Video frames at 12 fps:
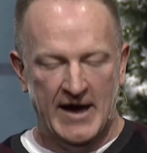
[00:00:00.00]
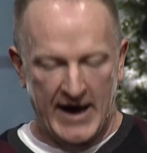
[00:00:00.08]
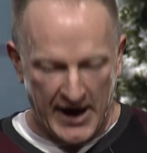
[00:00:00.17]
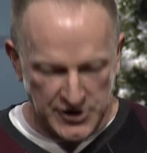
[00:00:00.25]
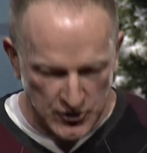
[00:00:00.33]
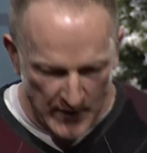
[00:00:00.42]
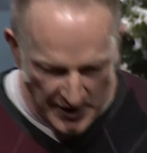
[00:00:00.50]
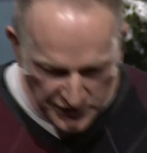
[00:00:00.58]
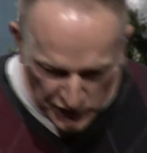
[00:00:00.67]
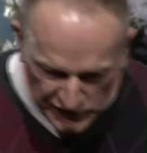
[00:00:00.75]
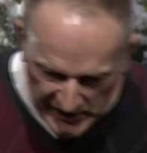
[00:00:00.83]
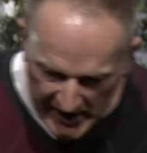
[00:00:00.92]
and you
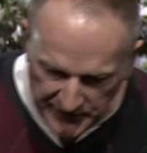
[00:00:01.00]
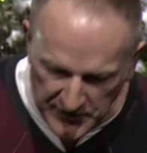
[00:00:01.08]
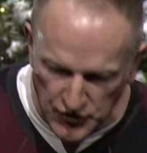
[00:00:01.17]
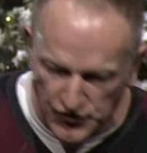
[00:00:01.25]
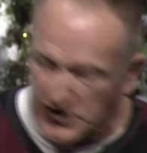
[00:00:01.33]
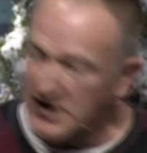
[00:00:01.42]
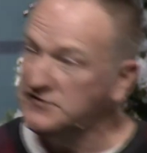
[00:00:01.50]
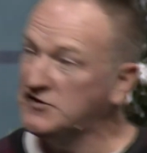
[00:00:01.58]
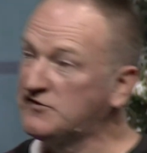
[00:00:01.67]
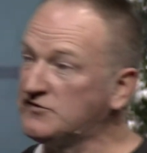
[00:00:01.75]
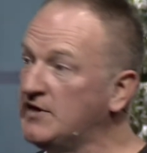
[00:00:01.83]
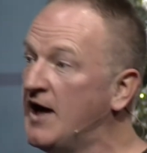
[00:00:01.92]
understand that
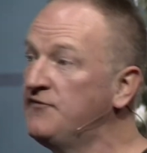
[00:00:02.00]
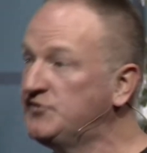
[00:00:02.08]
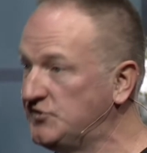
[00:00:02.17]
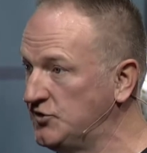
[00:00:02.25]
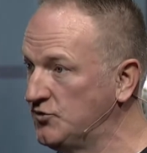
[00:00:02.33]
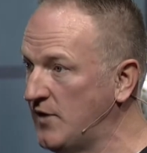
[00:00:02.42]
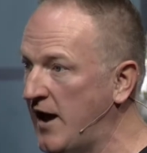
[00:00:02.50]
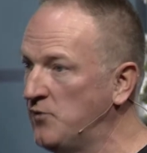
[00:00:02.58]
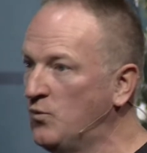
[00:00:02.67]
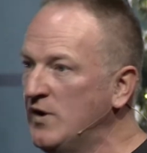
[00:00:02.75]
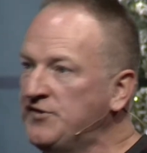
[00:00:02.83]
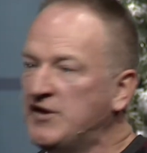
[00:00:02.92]
Jesus loves you and
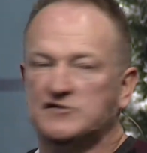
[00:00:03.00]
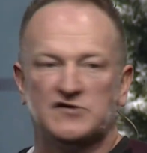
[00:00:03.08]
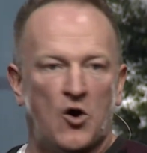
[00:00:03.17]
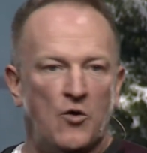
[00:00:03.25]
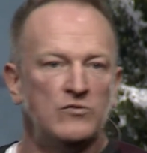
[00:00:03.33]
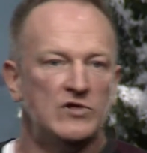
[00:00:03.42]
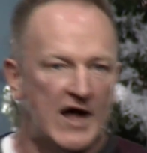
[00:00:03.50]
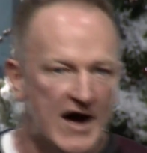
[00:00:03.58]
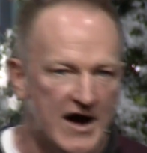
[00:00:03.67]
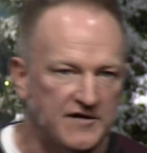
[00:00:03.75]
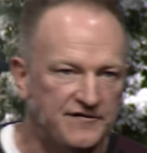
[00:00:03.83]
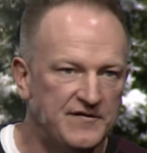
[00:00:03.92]
with his own
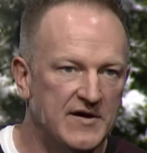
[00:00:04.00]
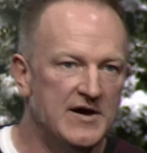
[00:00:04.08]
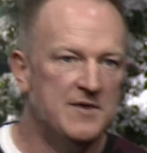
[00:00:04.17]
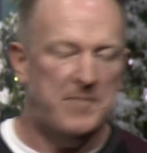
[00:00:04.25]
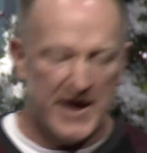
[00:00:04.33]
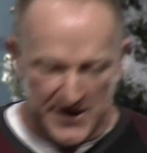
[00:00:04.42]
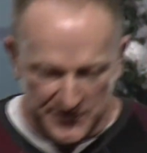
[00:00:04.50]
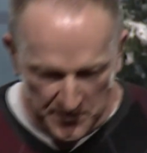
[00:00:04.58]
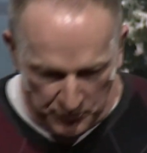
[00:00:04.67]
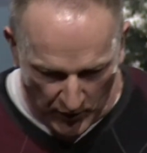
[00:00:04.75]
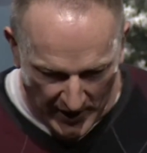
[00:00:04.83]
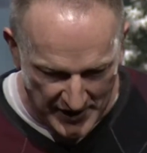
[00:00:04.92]
life paid the
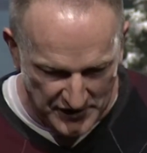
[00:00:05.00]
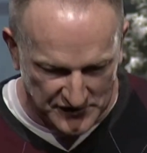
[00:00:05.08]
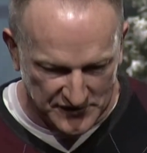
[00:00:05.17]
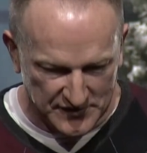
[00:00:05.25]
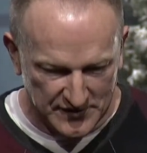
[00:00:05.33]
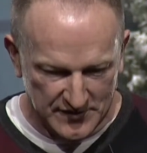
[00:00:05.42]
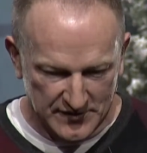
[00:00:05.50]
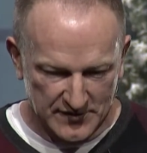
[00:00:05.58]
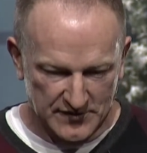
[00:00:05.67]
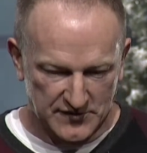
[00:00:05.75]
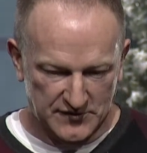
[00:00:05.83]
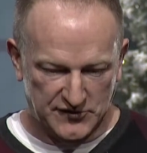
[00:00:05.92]
price
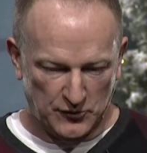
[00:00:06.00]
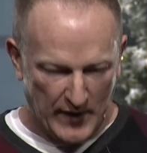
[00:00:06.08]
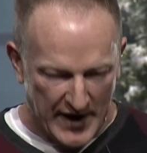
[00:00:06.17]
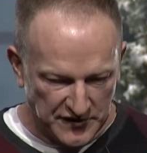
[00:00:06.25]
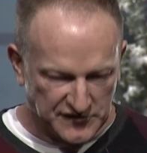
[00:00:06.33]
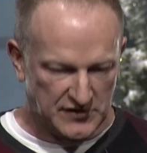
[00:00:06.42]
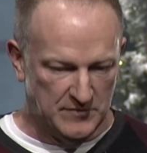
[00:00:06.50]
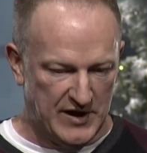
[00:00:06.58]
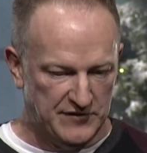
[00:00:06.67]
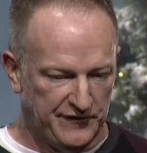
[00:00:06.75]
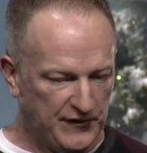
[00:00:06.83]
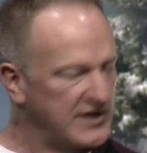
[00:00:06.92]
to ransom
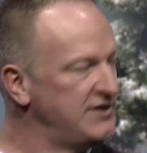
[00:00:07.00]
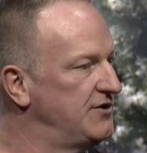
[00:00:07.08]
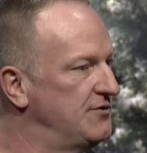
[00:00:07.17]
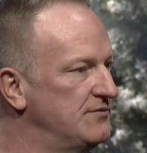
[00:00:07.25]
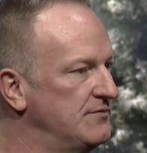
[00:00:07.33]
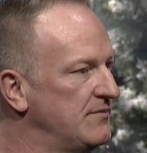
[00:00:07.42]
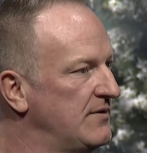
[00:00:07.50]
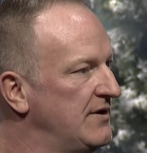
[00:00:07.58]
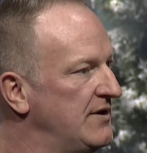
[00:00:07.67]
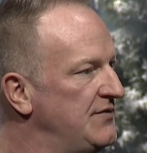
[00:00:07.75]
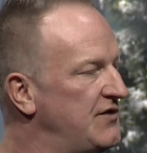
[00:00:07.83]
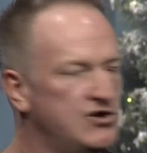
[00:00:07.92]
and free you,
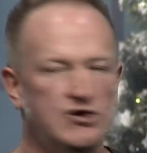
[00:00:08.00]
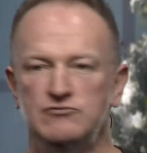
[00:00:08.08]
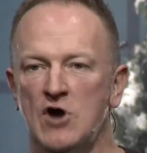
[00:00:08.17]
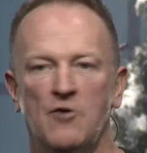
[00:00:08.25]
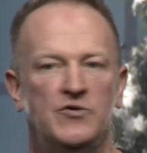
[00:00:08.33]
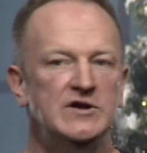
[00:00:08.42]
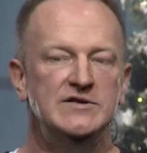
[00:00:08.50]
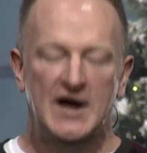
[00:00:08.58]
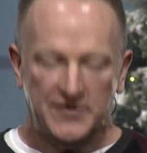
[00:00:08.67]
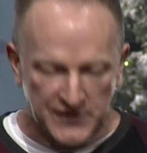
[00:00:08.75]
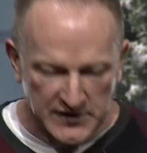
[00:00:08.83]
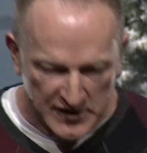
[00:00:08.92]
then you know that
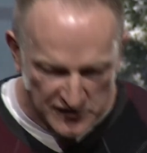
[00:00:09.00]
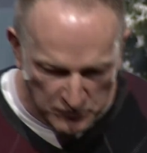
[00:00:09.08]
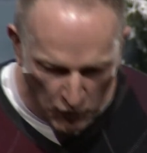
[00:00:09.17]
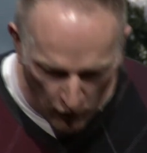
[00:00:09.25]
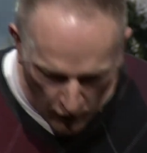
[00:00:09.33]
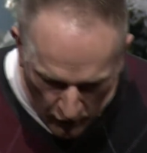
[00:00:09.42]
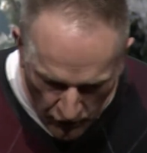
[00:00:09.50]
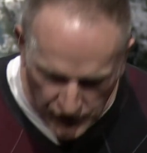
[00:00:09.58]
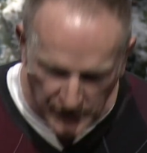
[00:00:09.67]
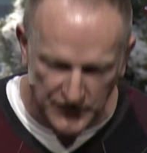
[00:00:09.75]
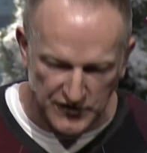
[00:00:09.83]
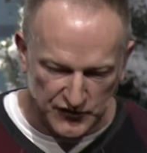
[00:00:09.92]
nothing is more
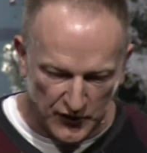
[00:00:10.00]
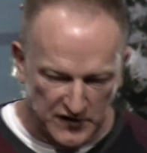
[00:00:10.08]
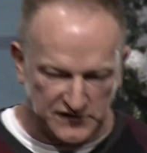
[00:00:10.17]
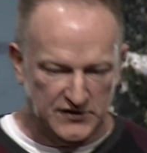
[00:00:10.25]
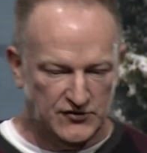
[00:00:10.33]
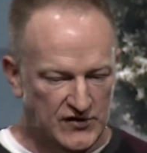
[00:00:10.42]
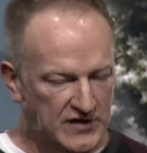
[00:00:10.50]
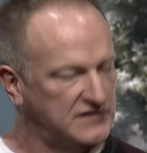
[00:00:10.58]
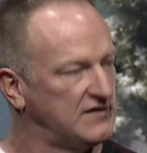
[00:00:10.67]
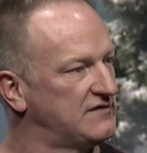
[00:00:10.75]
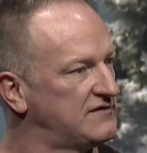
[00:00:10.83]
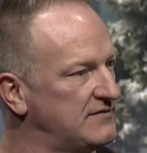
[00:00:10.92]
urgent than trusting
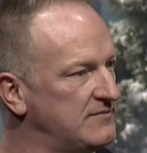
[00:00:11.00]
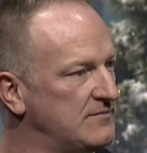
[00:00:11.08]
Jesus.